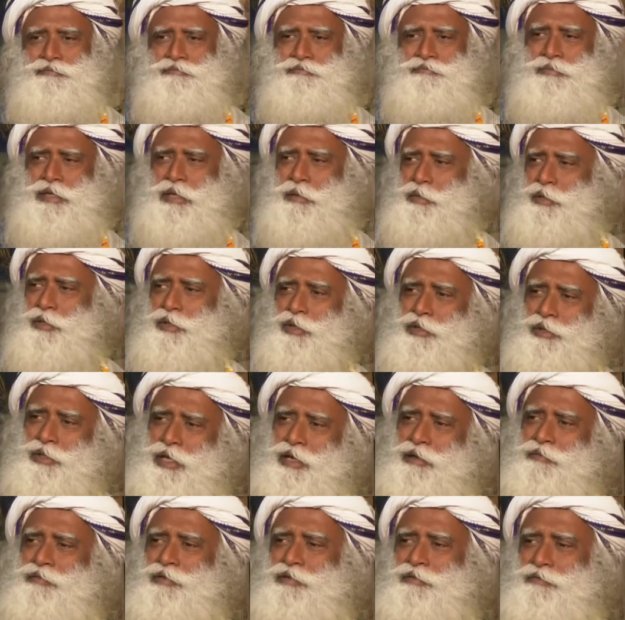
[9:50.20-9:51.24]
maybe not
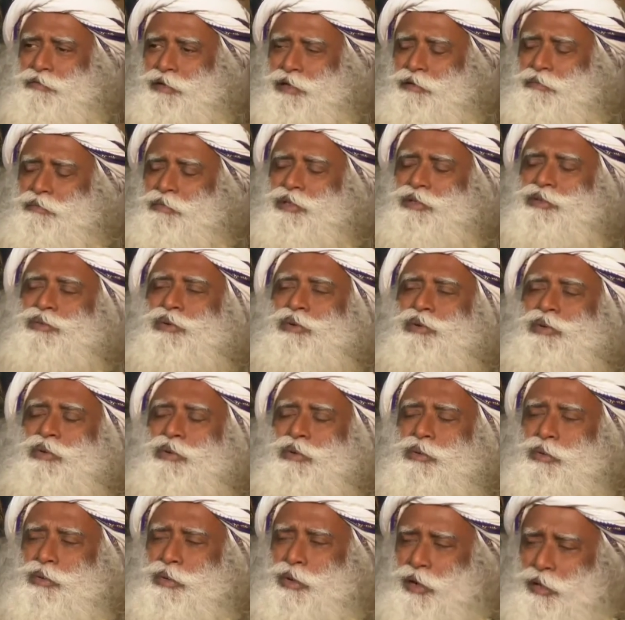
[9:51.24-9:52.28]
everyone, but a
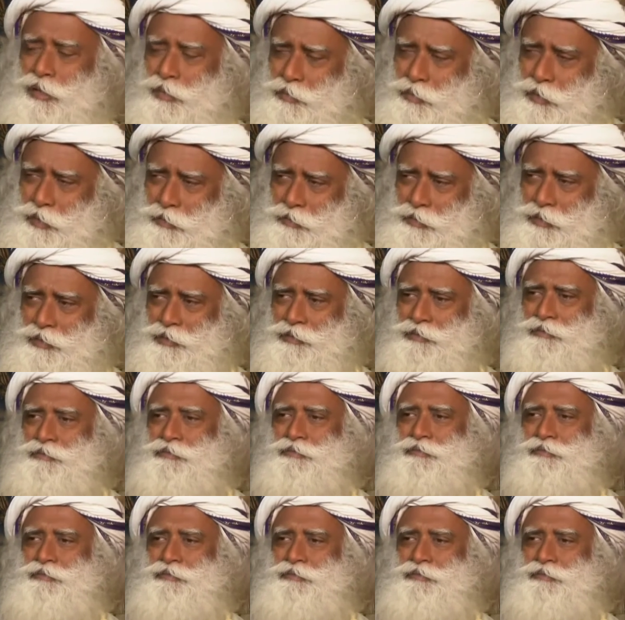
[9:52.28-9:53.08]
whole lot of people.